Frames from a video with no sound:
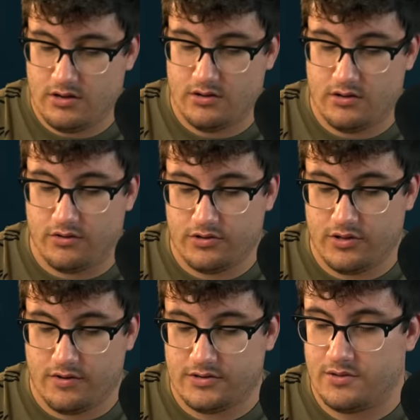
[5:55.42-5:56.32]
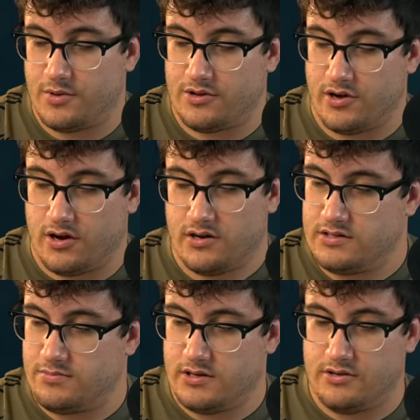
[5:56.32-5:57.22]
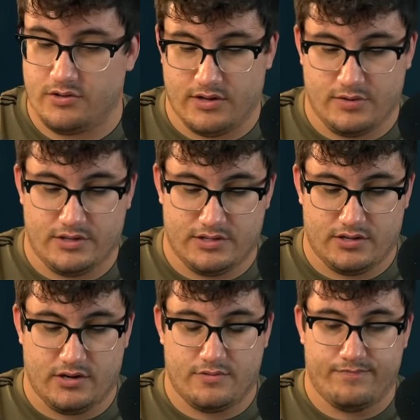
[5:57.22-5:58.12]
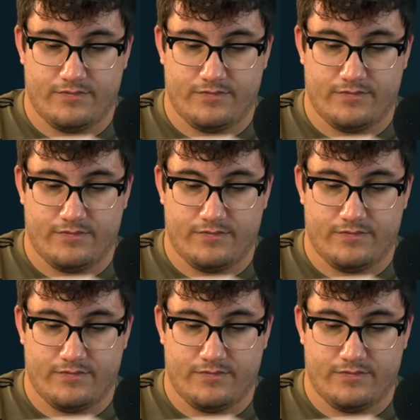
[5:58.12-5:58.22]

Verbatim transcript: You don't do that with some other cards, but you do that Correct. With this card.